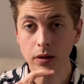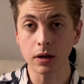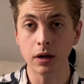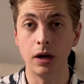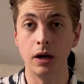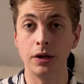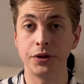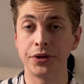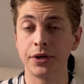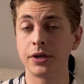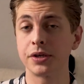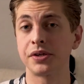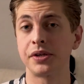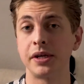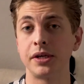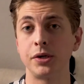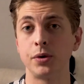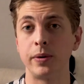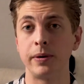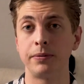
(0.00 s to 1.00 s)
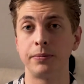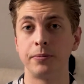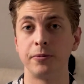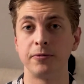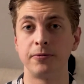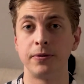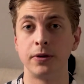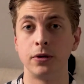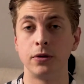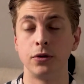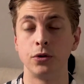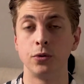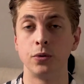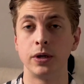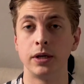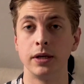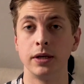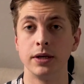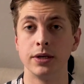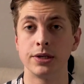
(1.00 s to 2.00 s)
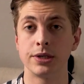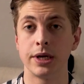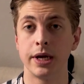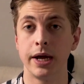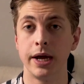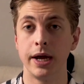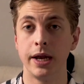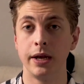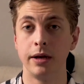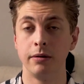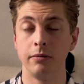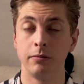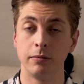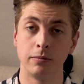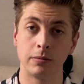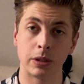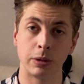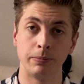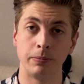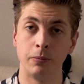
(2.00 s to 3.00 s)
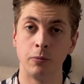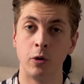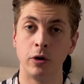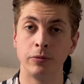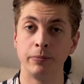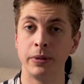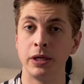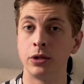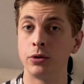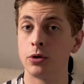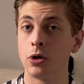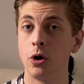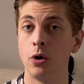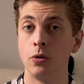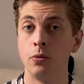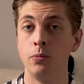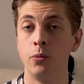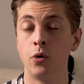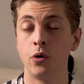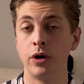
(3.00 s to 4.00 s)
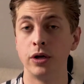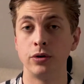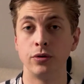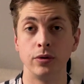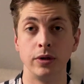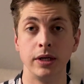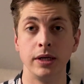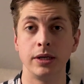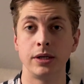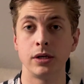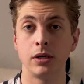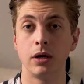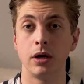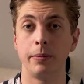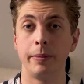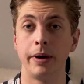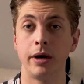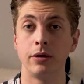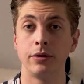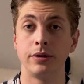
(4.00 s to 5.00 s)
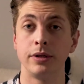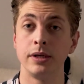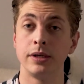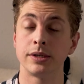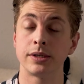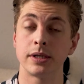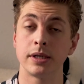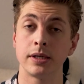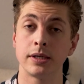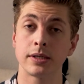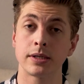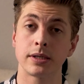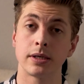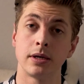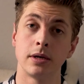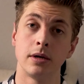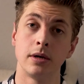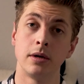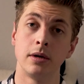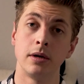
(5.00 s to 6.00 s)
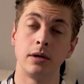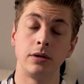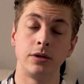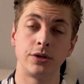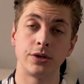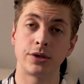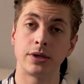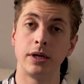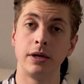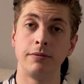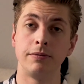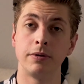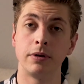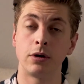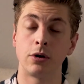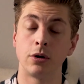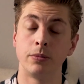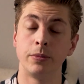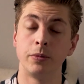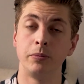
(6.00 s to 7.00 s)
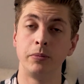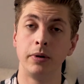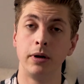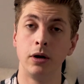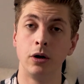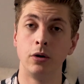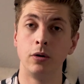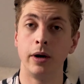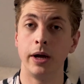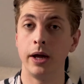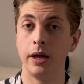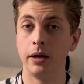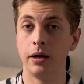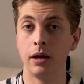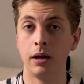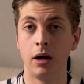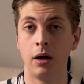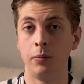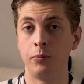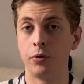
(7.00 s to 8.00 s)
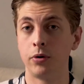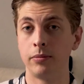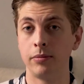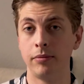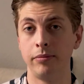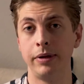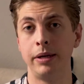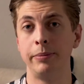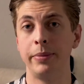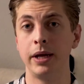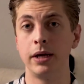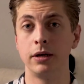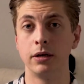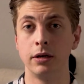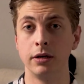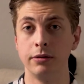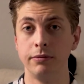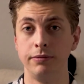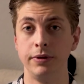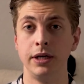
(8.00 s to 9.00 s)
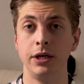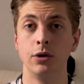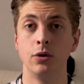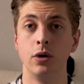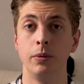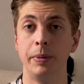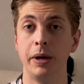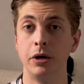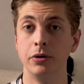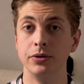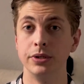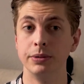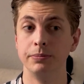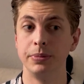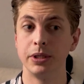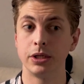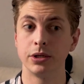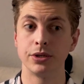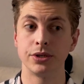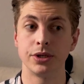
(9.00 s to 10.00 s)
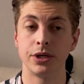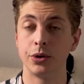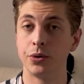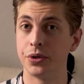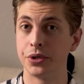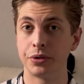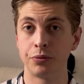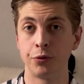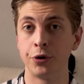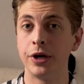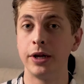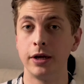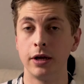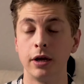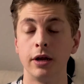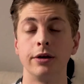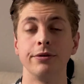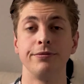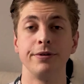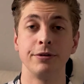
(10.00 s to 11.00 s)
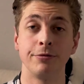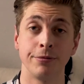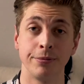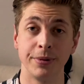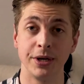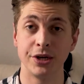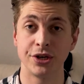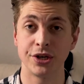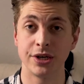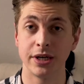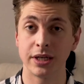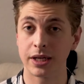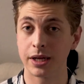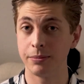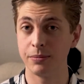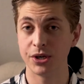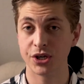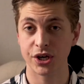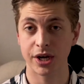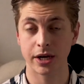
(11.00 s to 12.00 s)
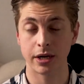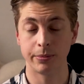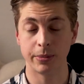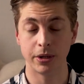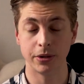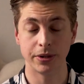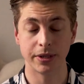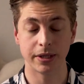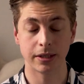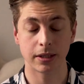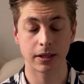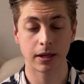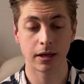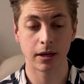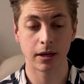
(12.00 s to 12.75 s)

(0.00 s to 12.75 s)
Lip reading: tasks that you have to fulfill doing this, and want me to go more into detail about these things, just leave a comment below and I'll probably make another video about it, because there is really a lot of information that can be shared about that.